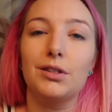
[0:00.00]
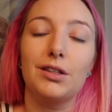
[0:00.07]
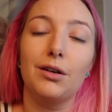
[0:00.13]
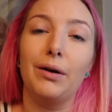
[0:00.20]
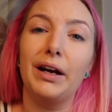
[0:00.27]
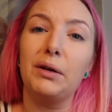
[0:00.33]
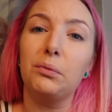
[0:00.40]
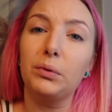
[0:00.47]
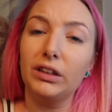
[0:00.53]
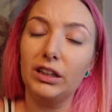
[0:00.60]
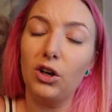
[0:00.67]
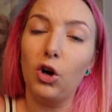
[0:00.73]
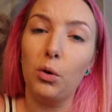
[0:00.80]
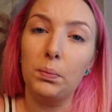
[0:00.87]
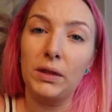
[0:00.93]
So I
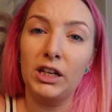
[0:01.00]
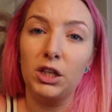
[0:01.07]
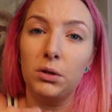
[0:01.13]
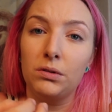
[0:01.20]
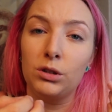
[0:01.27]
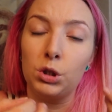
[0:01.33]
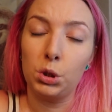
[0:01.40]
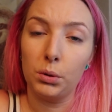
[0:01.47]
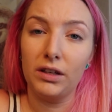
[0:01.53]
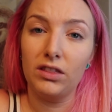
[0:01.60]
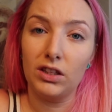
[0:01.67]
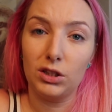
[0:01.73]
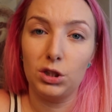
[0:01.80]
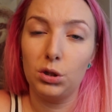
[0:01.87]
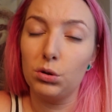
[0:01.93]
really hope that you enjoyed
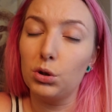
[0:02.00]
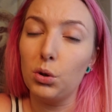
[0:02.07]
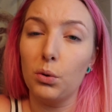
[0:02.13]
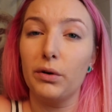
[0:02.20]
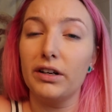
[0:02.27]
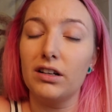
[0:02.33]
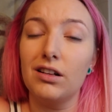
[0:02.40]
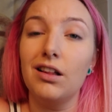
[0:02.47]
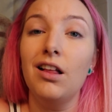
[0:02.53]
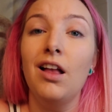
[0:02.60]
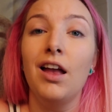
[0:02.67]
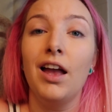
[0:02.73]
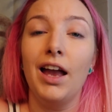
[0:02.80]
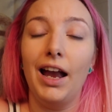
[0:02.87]
this tutorial,